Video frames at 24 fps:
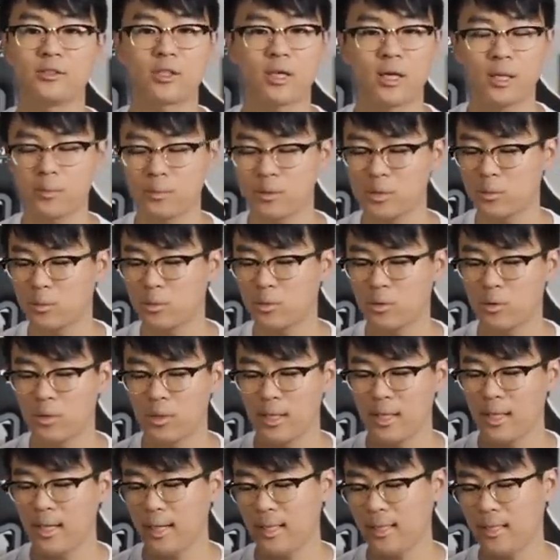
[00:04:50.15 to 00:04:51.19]
comfortable
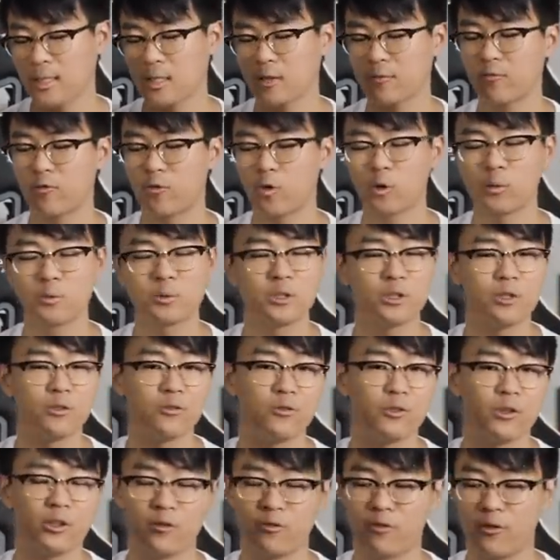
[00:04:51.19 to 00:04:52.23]
and it conforms to your
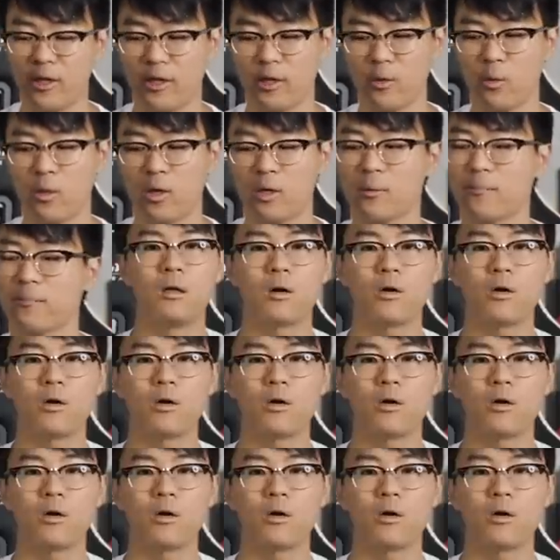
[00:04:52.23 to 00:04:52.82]
foot very well.